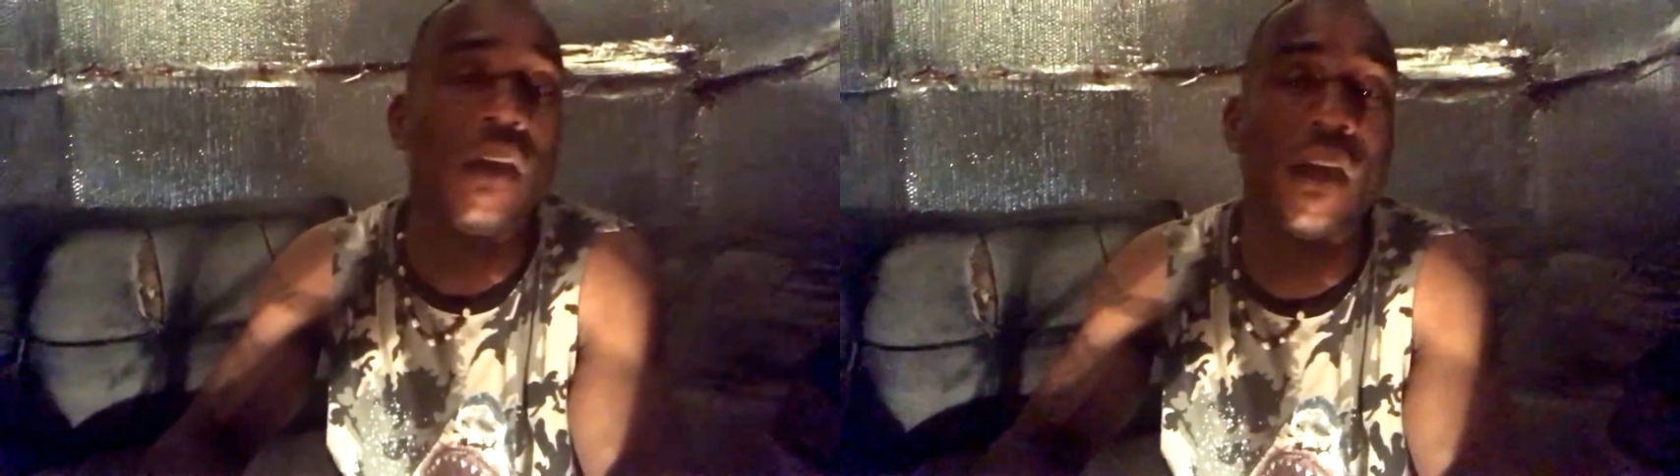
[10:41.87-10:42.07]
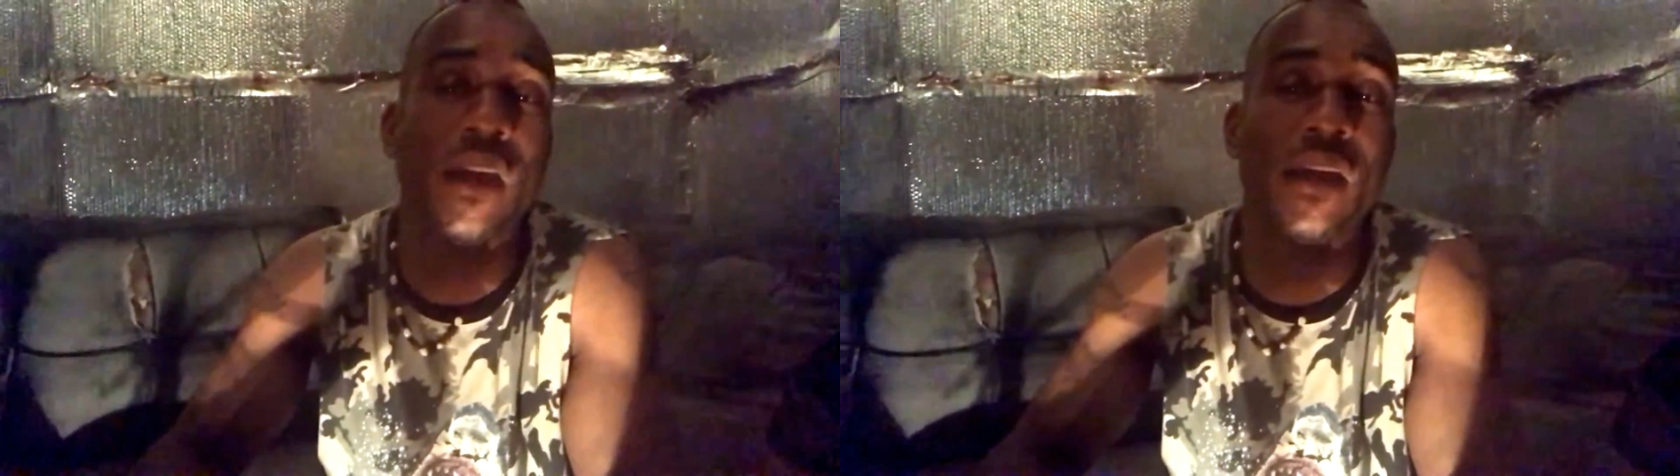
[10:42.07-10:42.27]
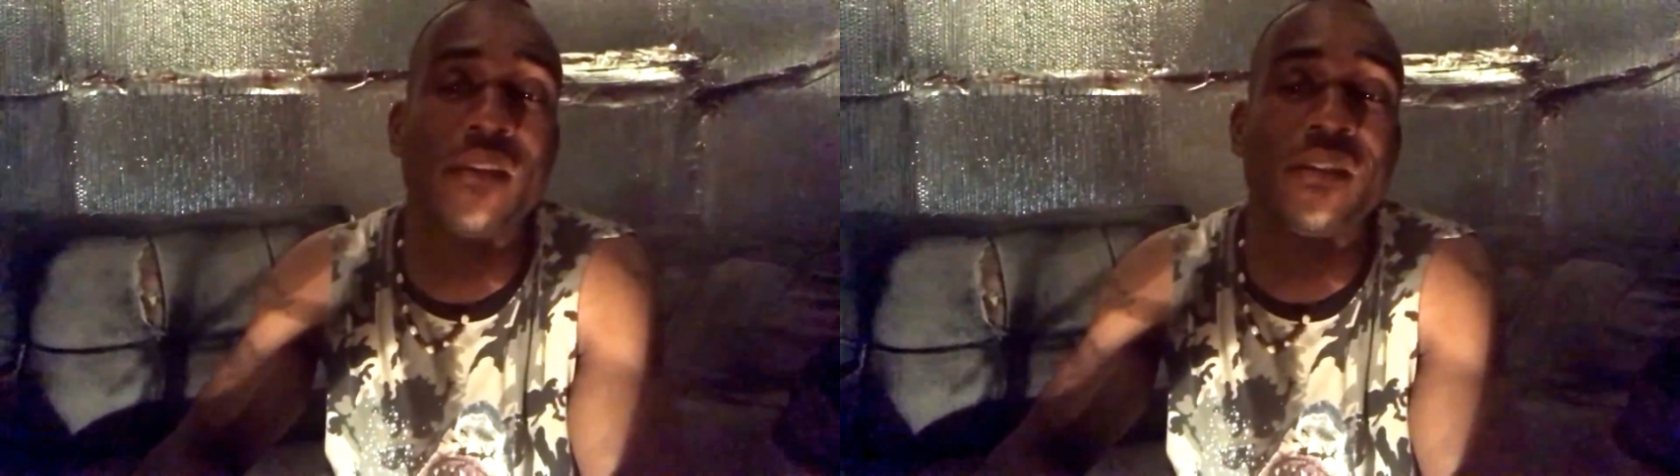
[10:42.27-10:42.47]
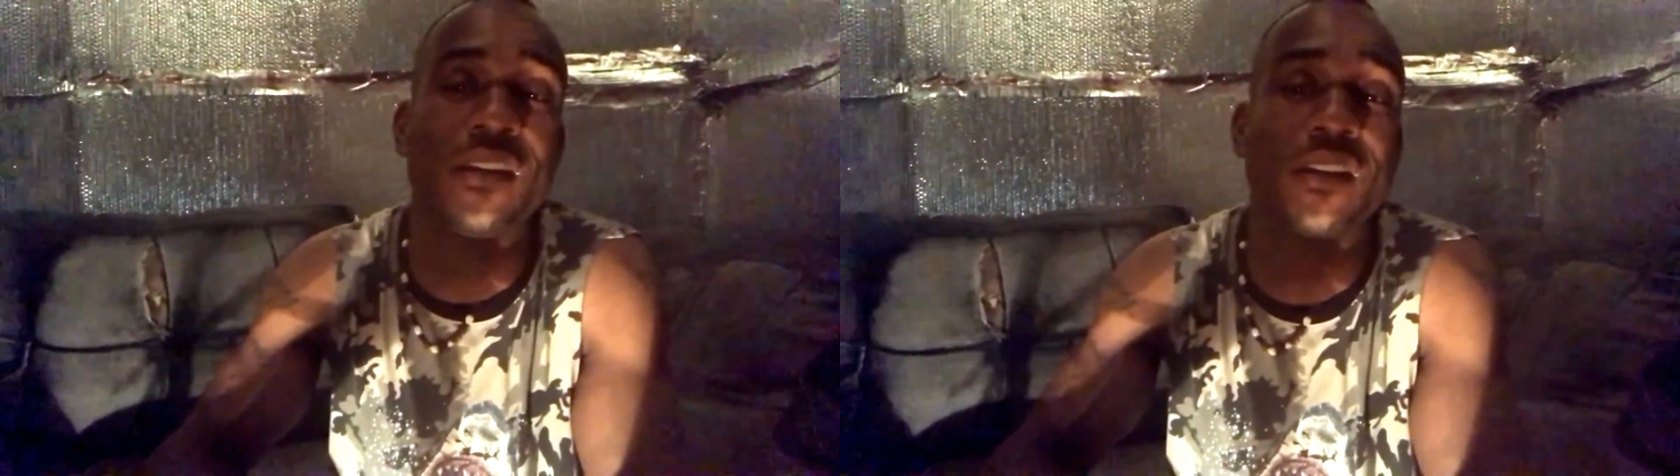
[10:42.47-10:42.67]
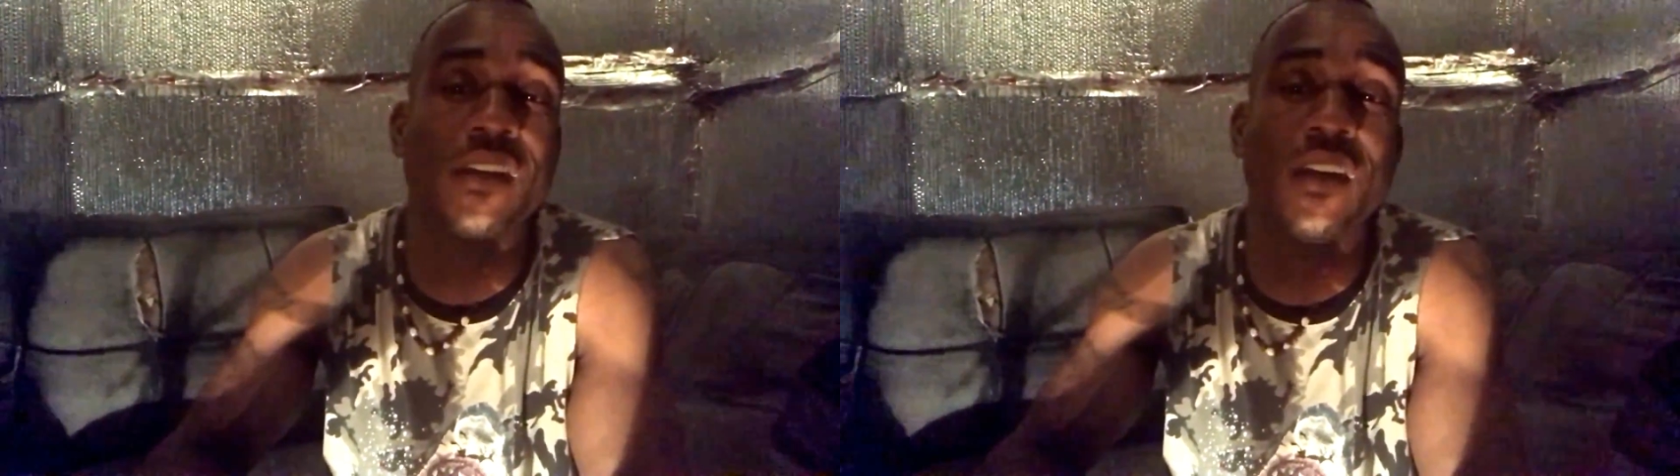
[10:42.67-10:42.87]
and
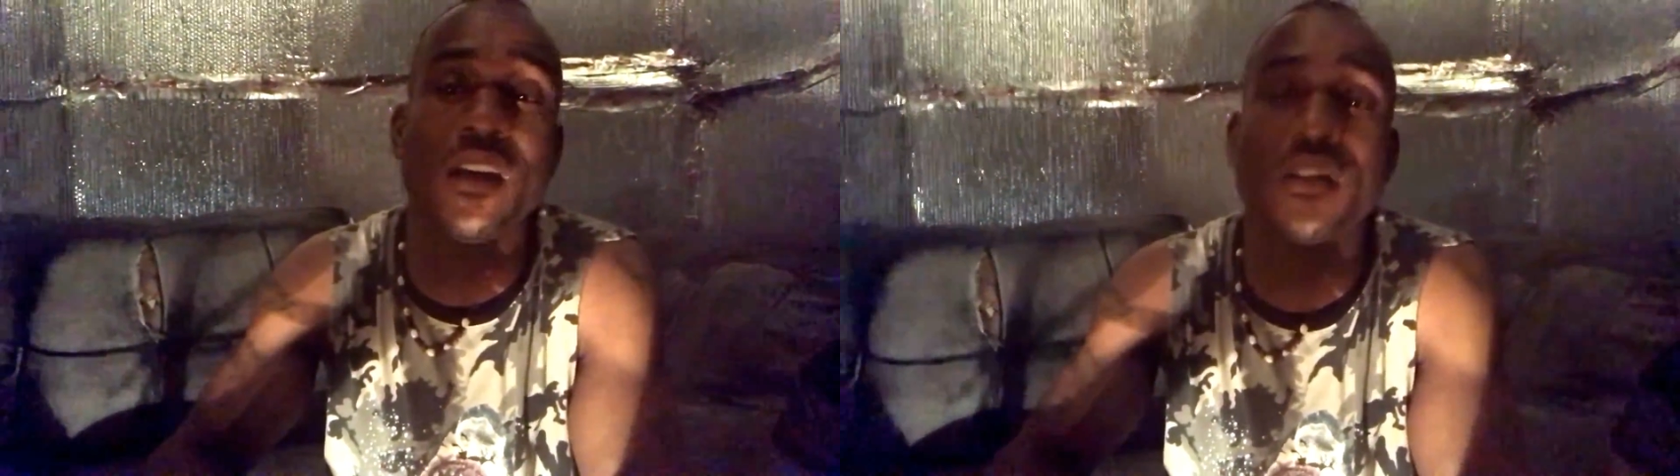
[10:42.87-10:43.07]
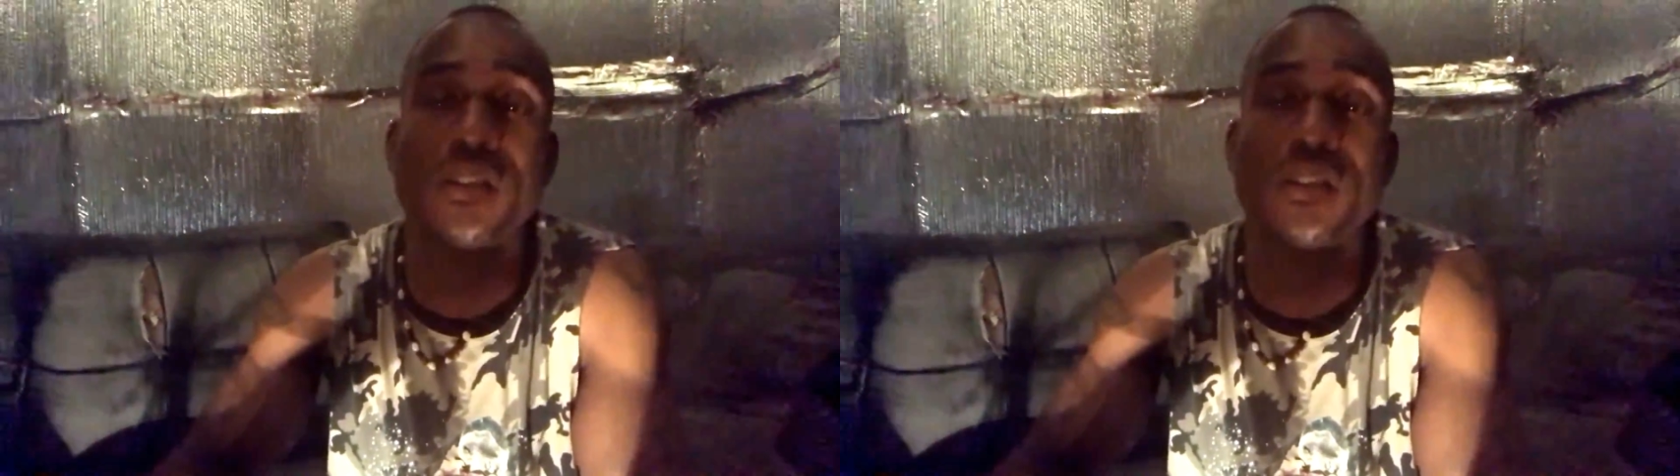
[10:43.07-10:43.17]
to kill